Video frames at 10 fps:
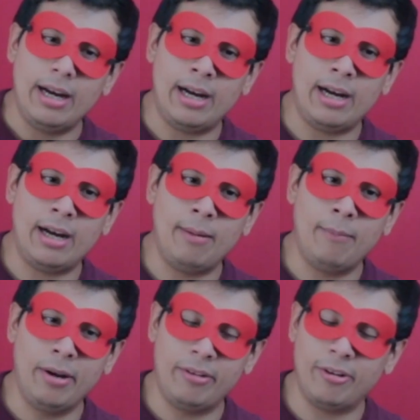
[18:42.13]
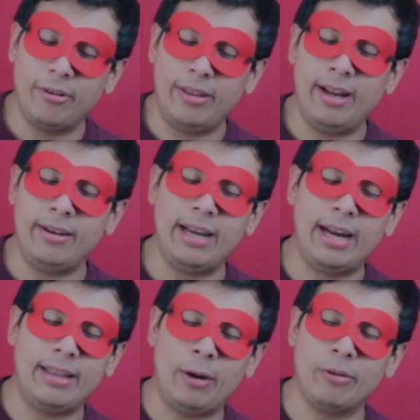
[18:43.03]
But until then,
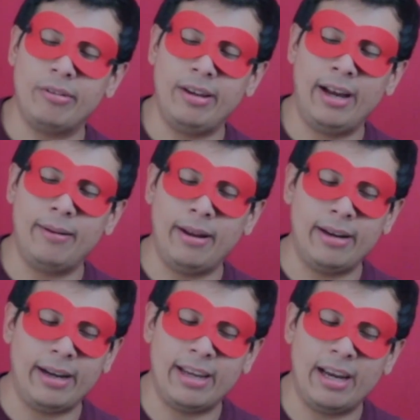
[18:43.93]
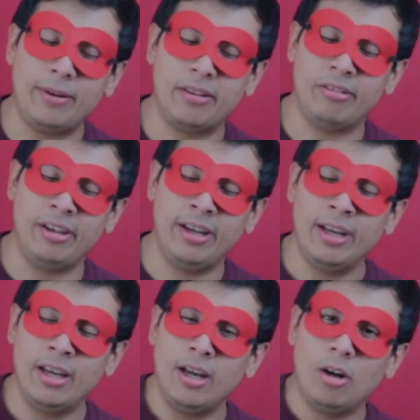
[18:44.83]
yeah, that was the end. And I can't wait to see
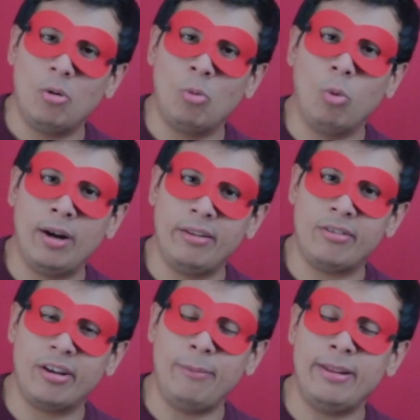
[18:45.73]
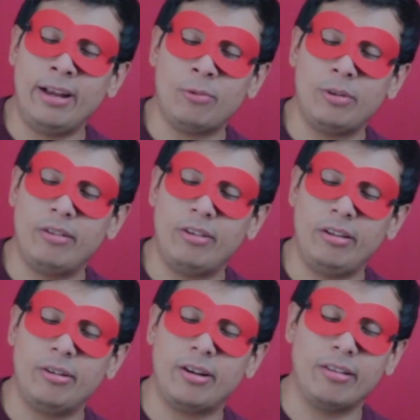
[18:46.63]
what is going to be next with this
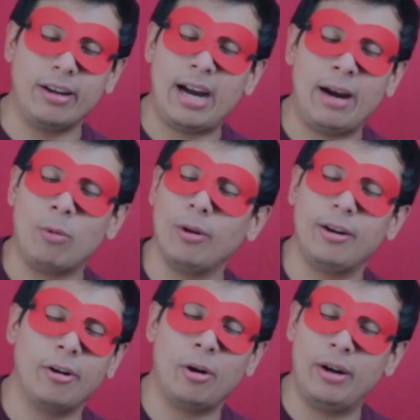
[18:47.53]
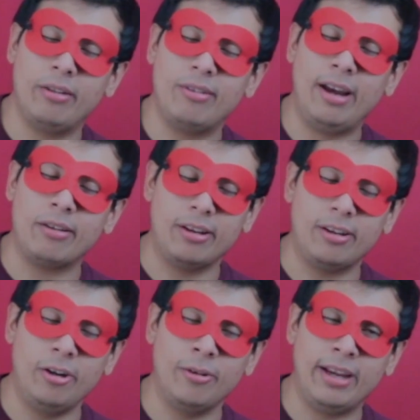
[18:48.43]
season. Cause, like, I really don't know what is next. Like,
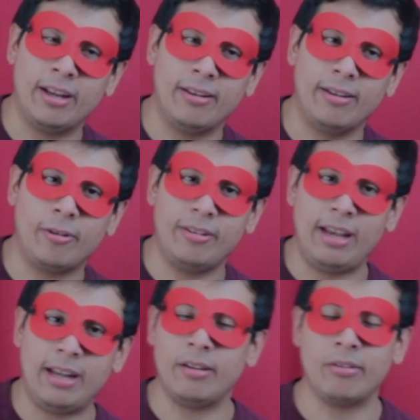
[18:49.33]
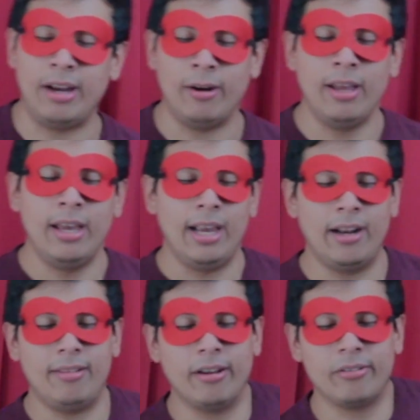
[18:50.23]
you know, they can literally take this now
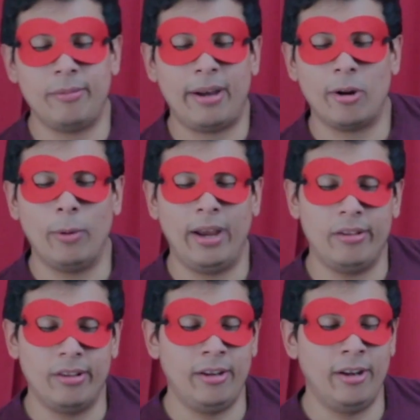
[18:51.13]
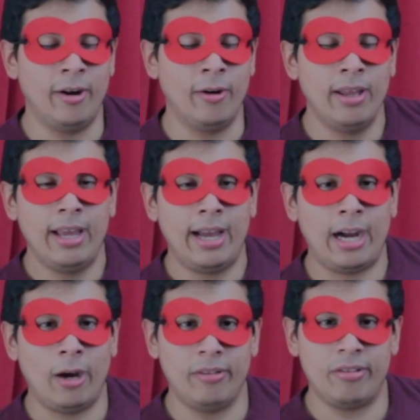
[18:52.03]
in a dozen amount of ways. And, you know,
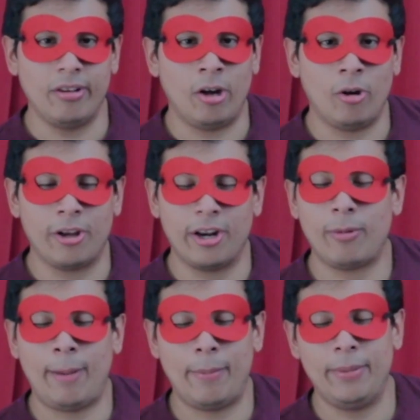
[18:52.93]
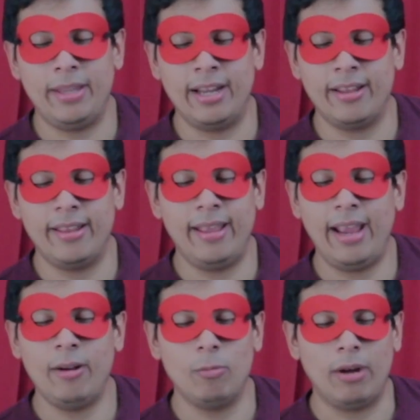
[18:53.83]
how is this all going to wrap up in the end of the
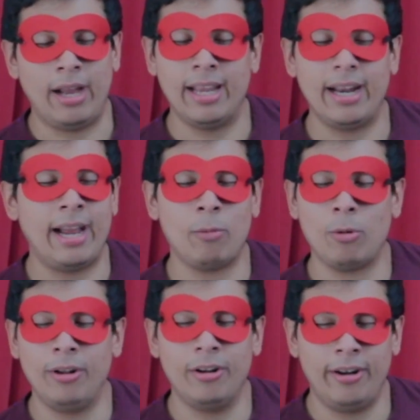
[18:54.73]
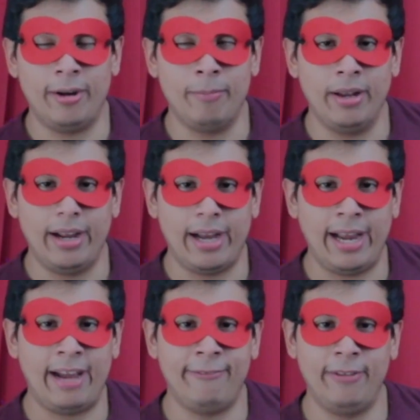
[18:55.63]
day? Again, I really don't know, but
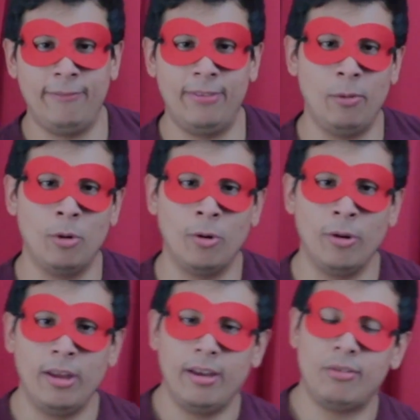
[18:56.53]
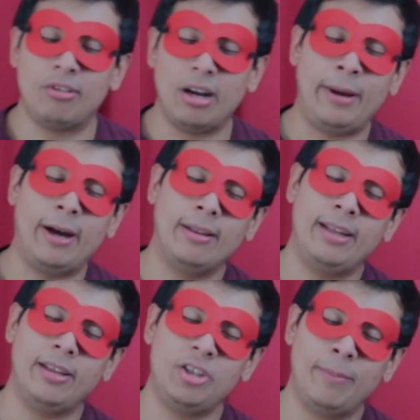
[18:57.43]
I have faith they will somehow
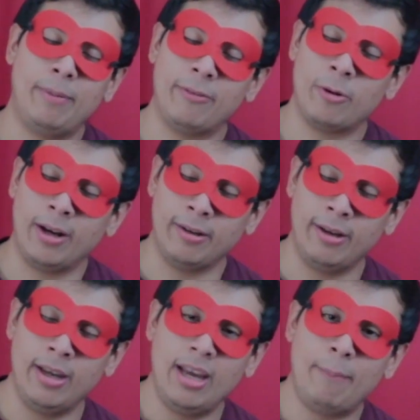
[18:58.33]
land the ship off correctly.